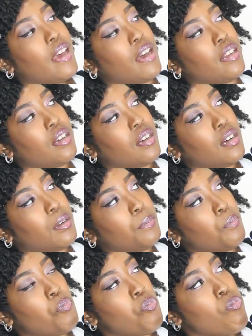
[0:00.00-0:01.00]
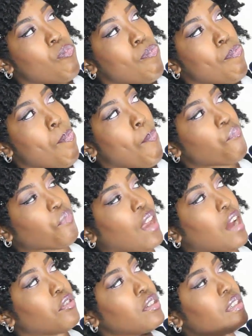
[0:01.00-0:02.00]
And um,
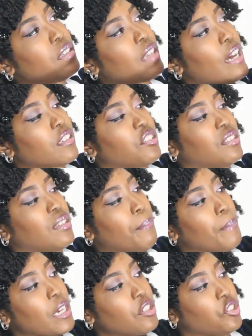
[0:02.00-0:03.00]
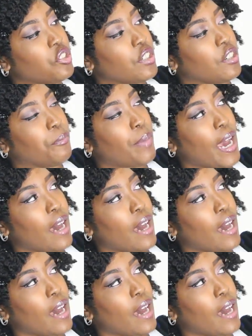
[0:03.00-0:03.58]
I really like just the mixture of